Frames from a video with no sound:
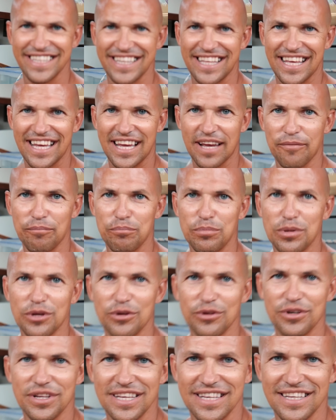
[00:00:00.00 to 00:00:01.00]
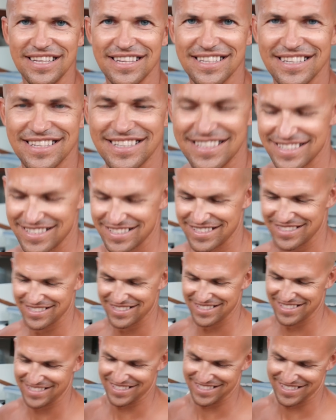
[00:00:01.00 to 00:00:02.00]
Thing of beauty.
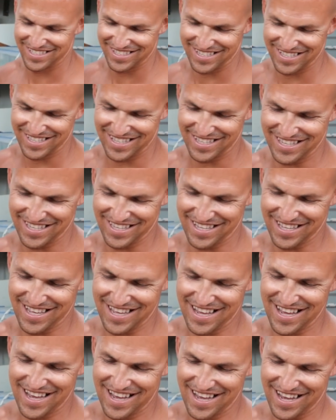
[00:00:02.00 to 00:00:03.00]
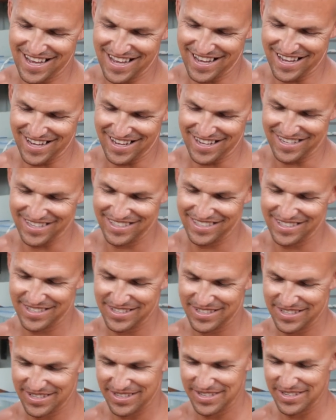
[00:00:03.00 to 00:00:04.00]
Yeah.
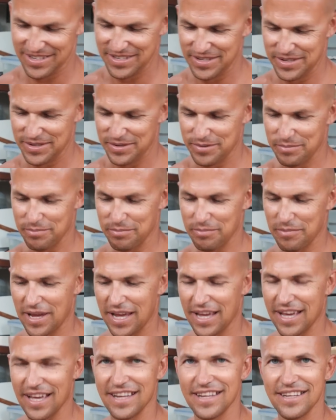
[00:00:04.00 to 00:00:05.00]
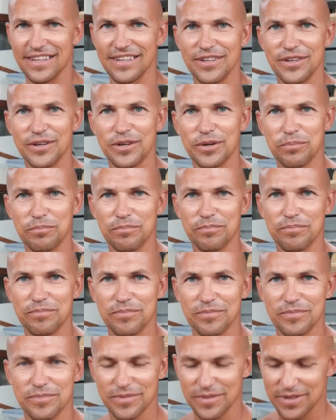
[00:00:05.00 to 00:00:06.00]
Man, you
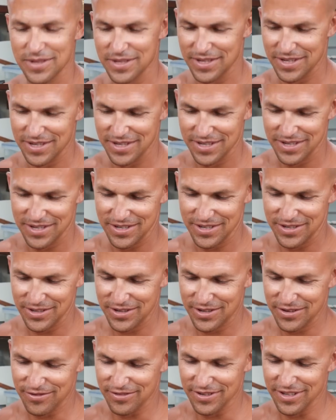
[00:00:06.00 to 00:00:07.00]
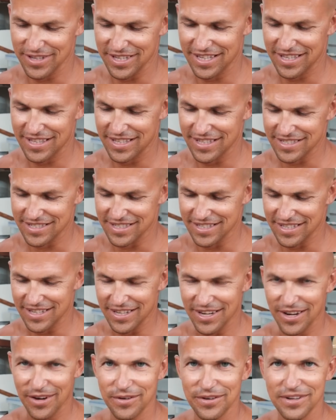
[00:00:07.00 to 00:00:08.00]
can really get this thing
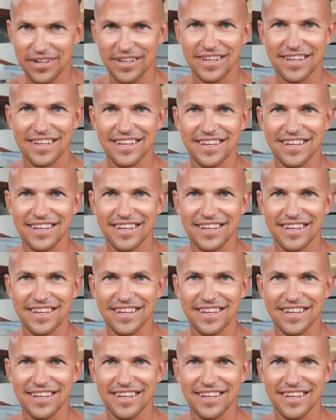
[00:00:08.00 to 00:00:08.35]
going.